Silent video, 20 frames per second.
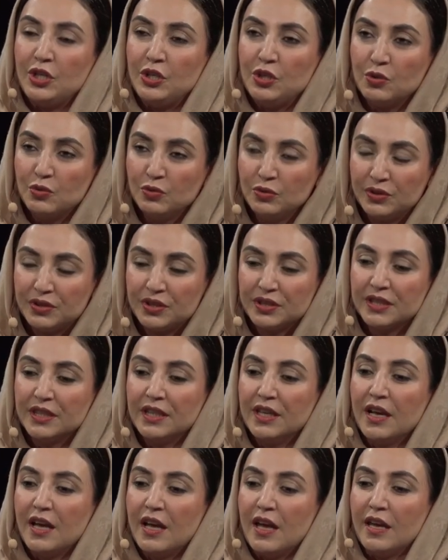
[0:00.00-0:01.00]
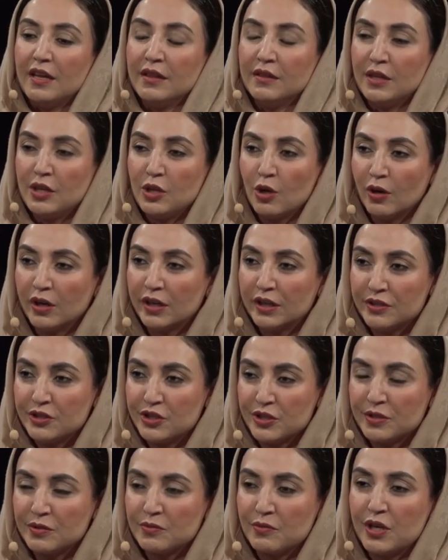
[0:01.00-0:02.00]
youth in the younger
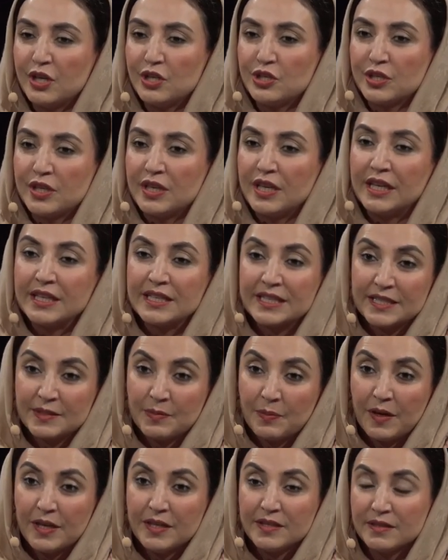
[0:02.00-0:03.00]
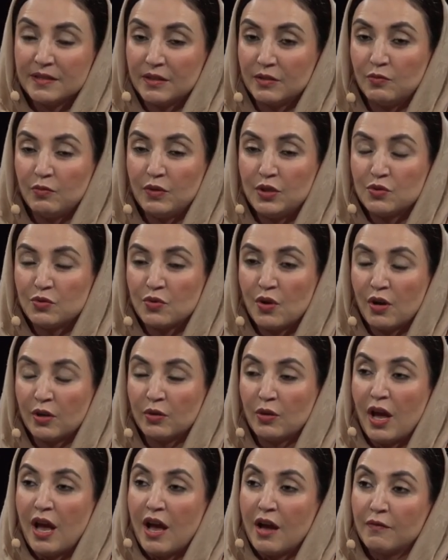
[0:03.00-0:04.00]
generation in a space that we do not
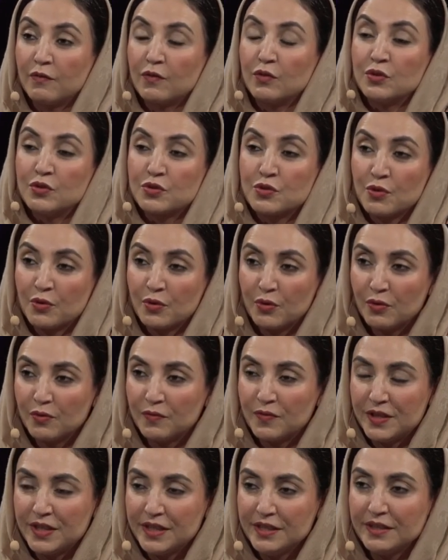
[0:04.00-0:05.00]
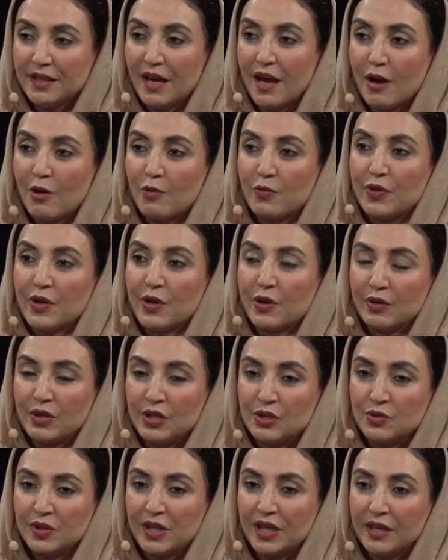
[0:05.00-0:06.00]
have control over it, how they are
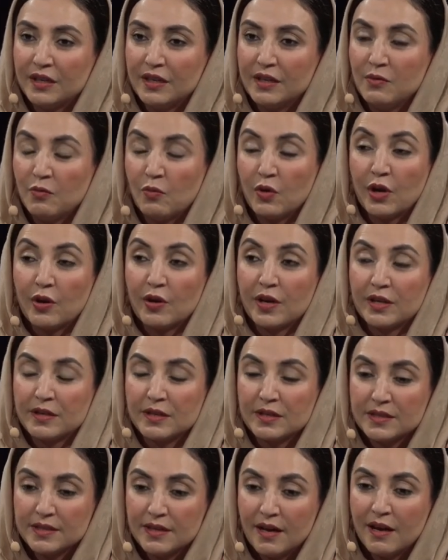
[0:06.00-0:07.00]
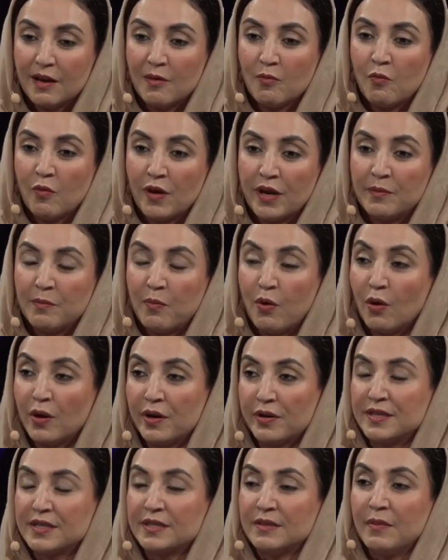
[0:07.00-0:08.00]
educated. We are at the time when
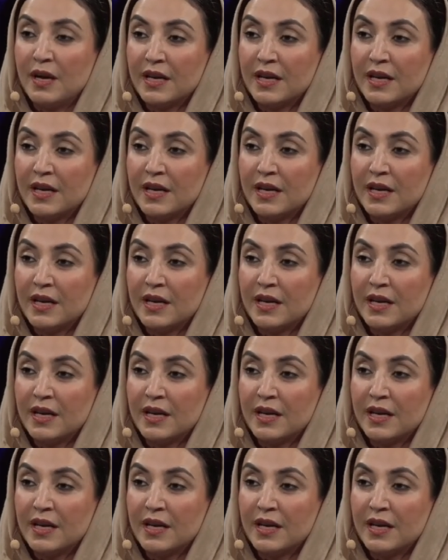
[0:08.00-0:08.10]
polarism